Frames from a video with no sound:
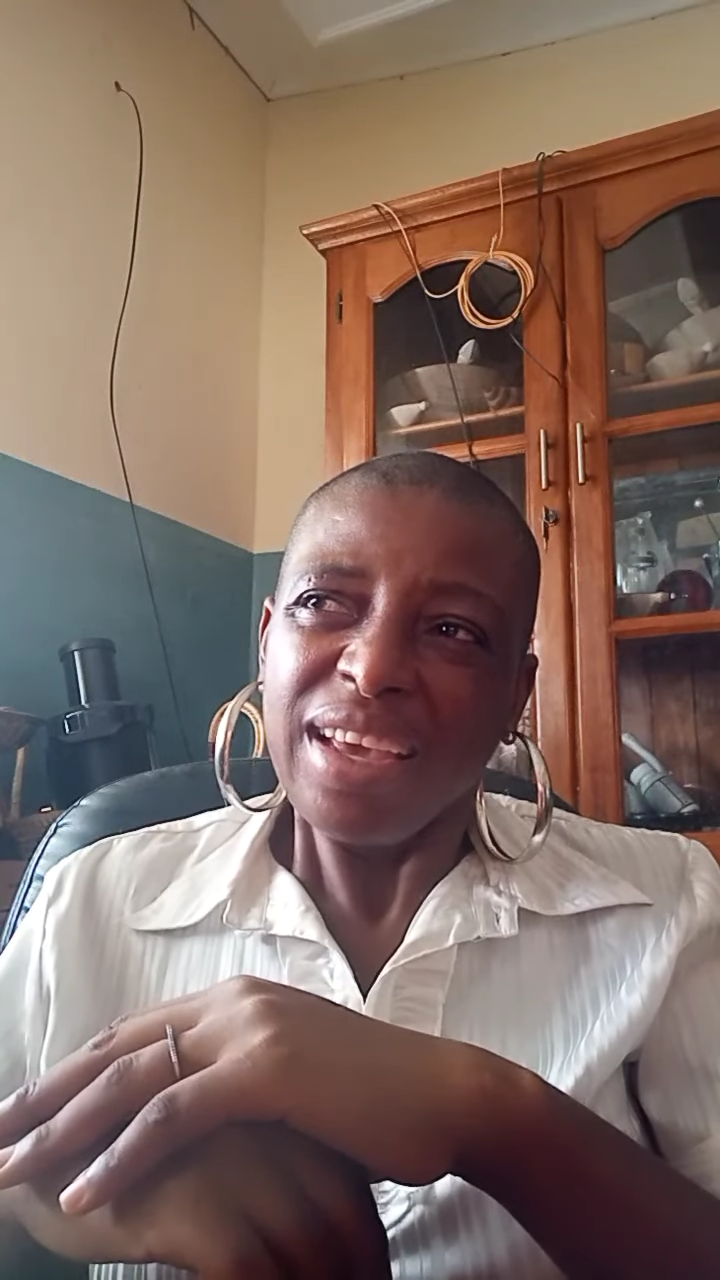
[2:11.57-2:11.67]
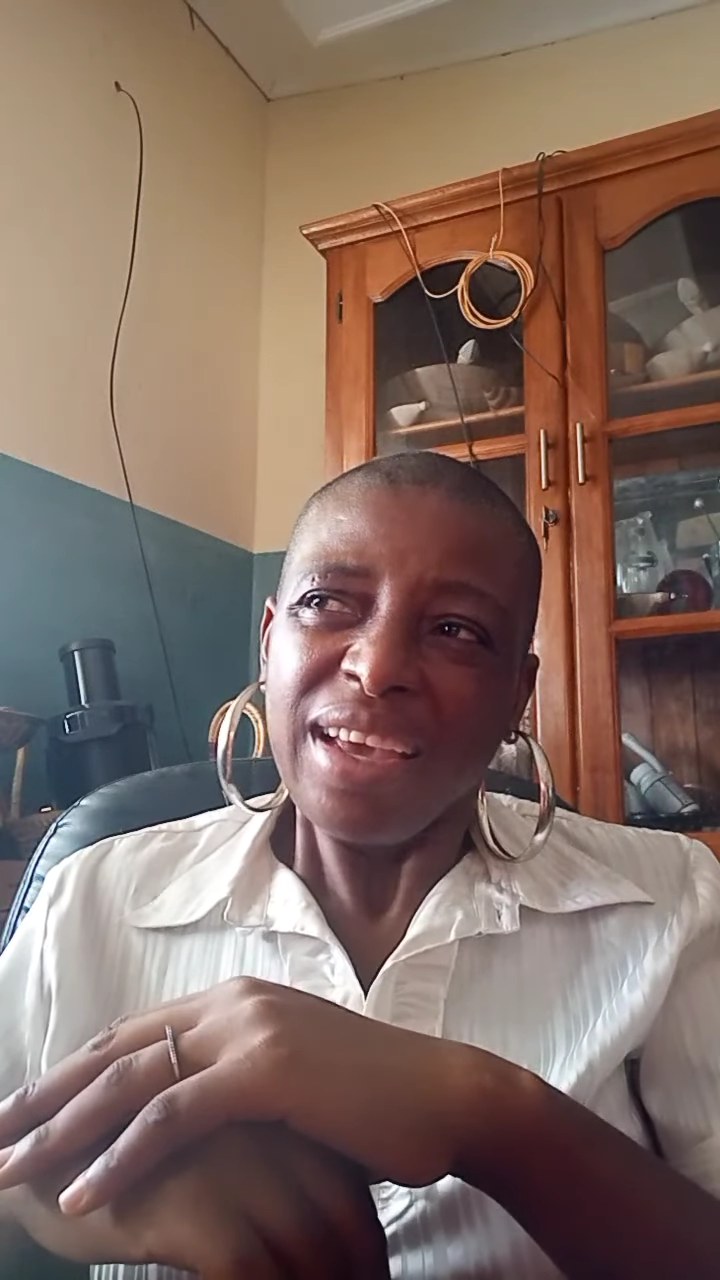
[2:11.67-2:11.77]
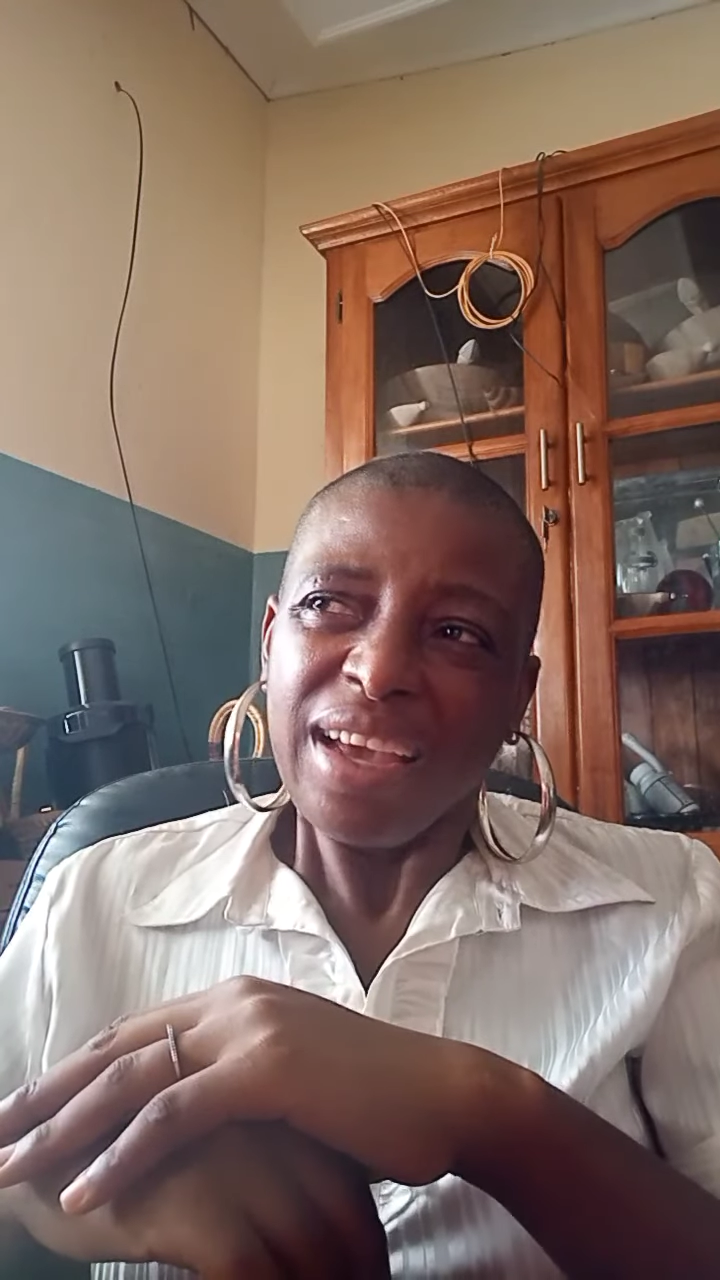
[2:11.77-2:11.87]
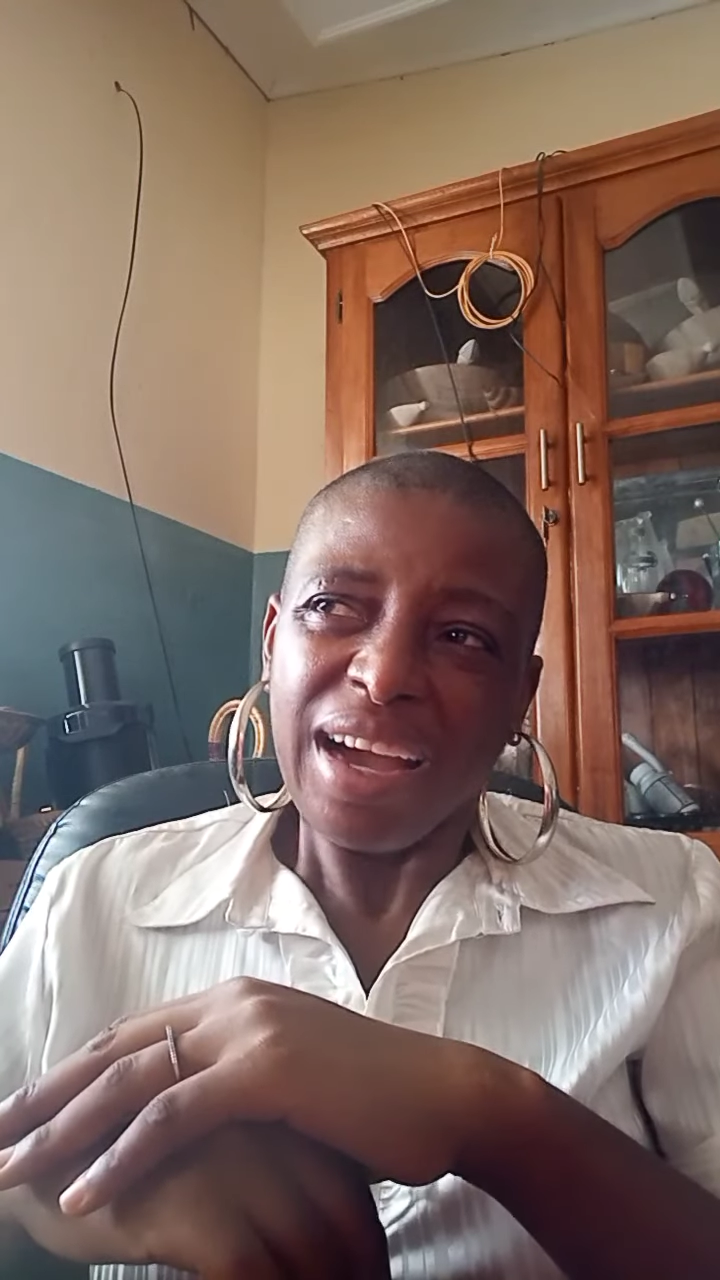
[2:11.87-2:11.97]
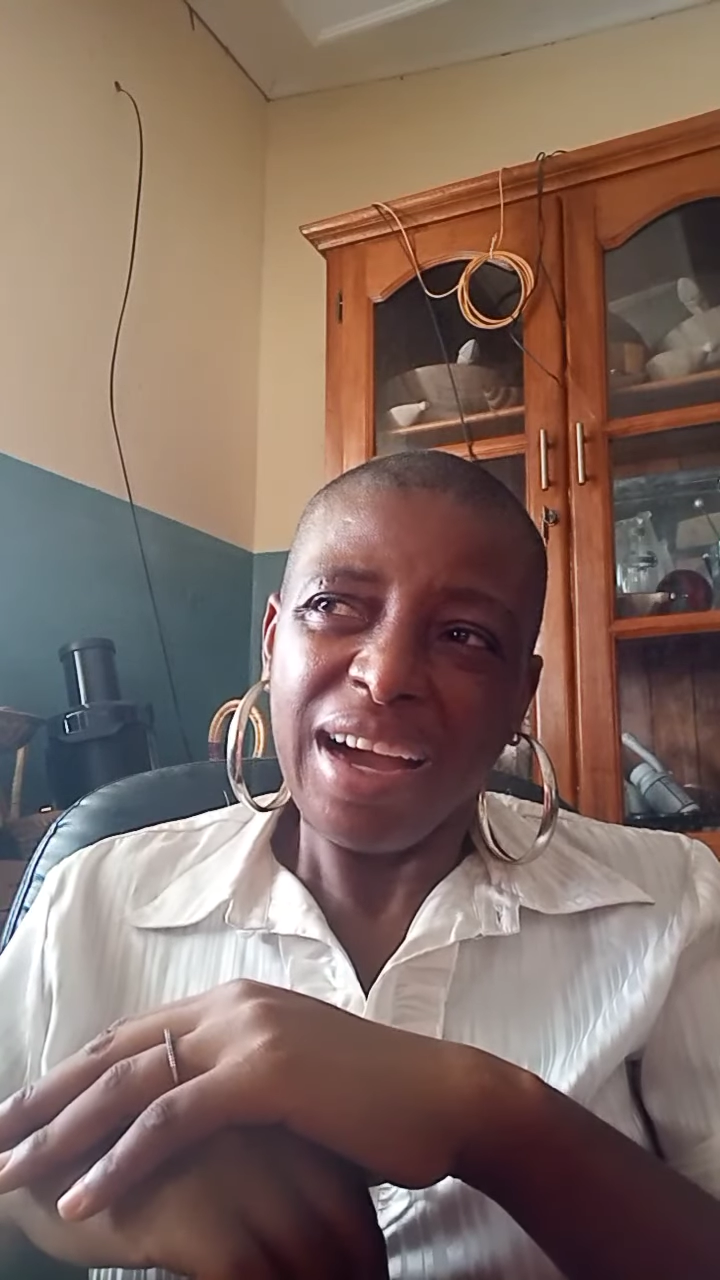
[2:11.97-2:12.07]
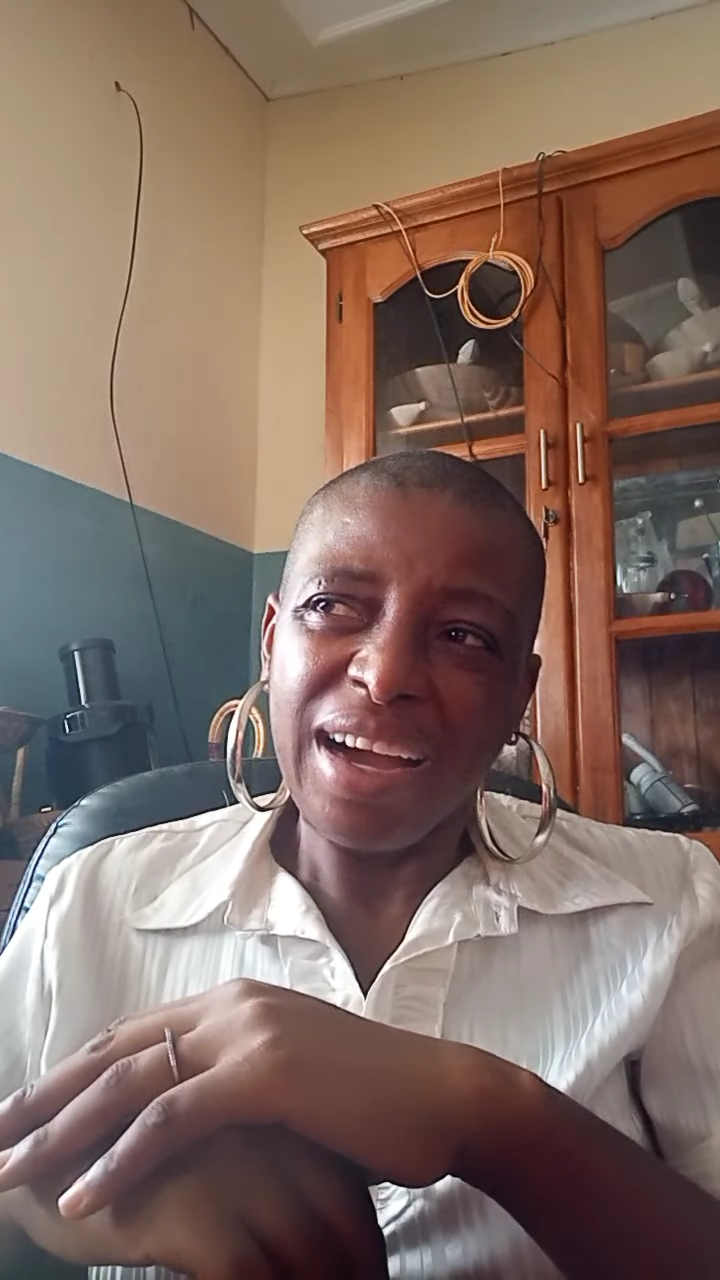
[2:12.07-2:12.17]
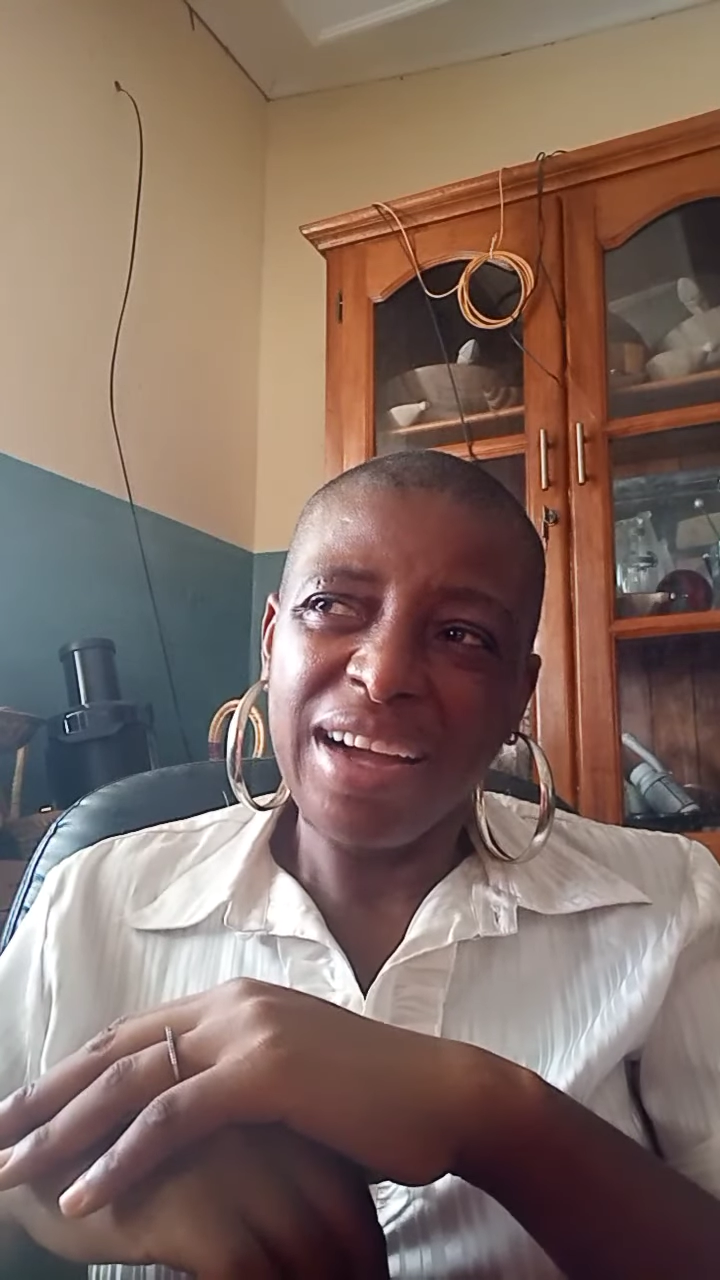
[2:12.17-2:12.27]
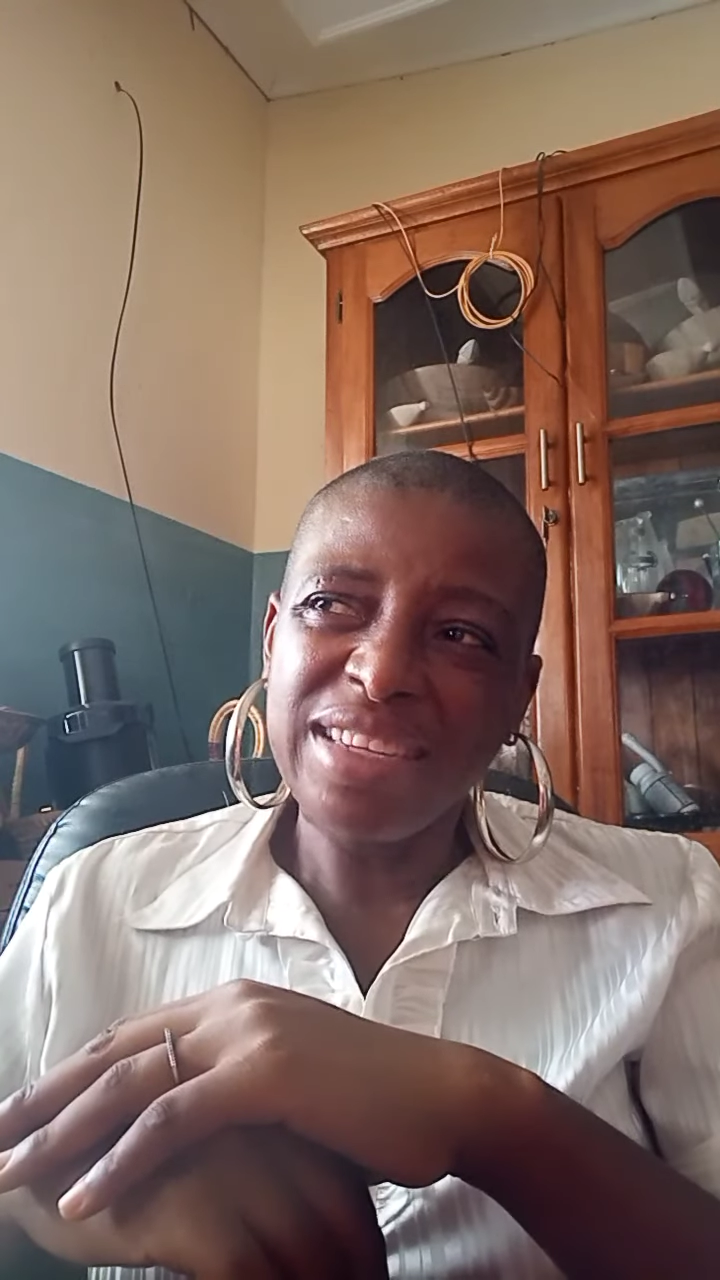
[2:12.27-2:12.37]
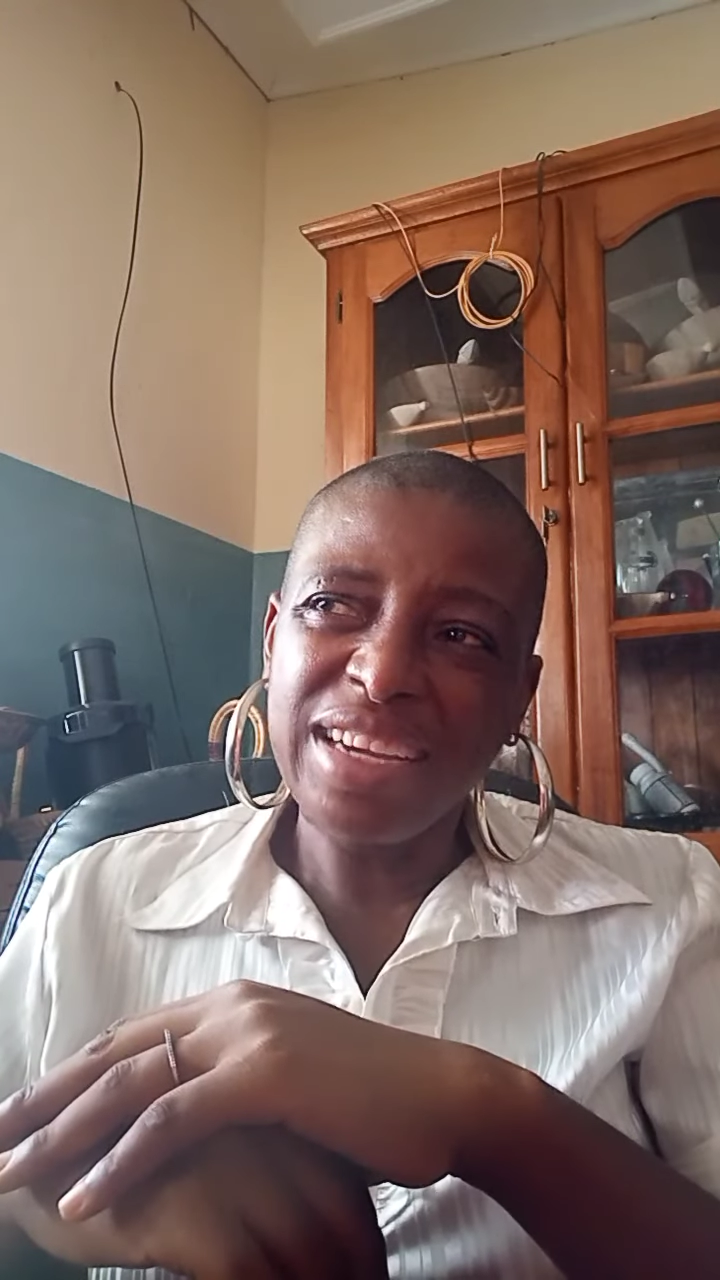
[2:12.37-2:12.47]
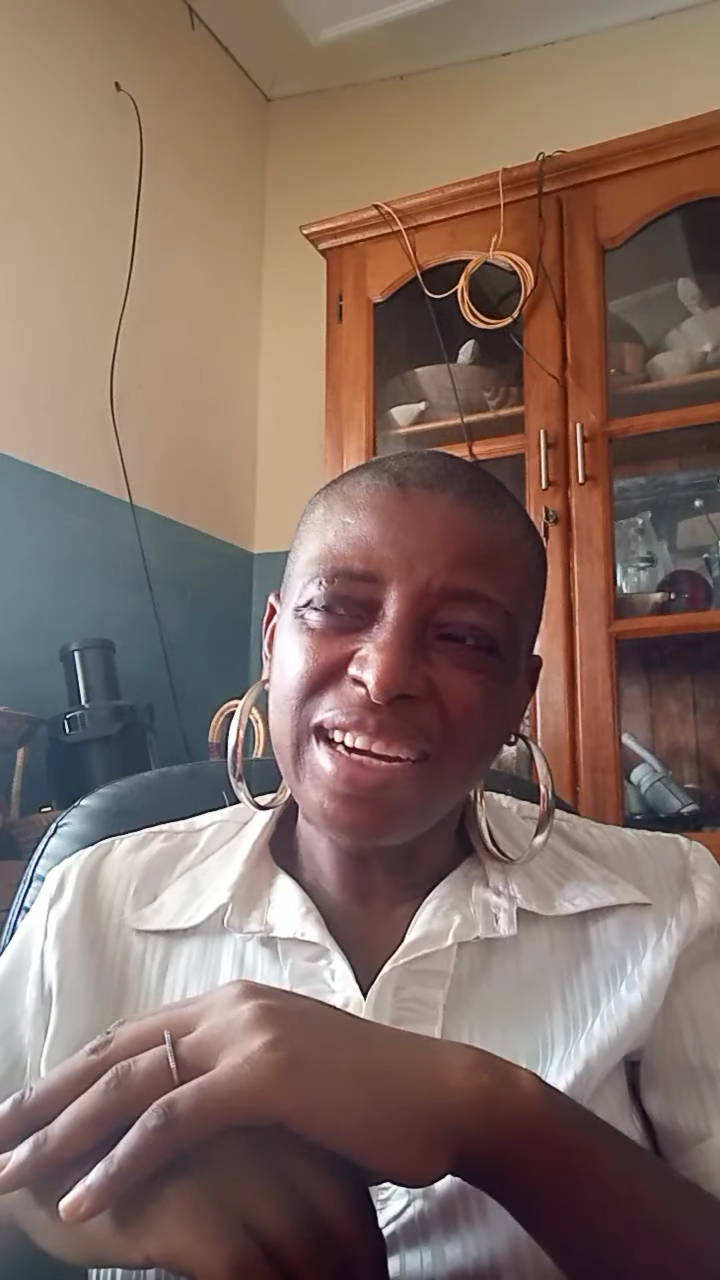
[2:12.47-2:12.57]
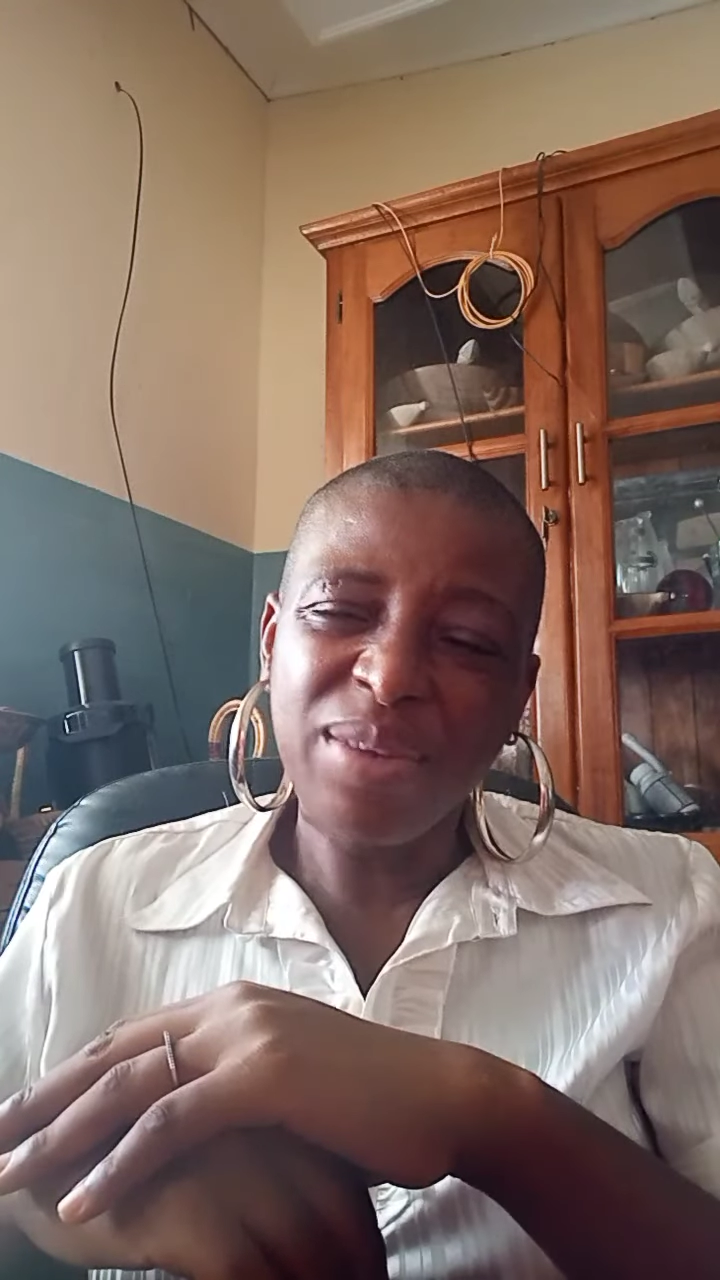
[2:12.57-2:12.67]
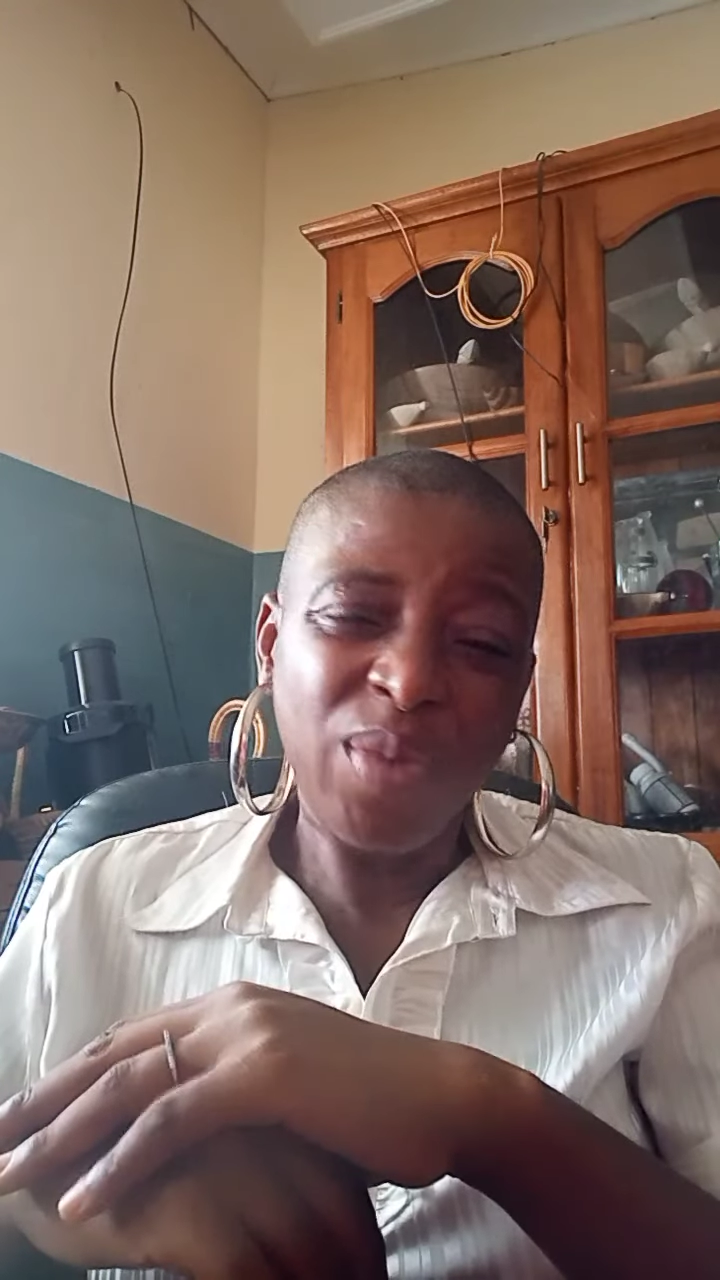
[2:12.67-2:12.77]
And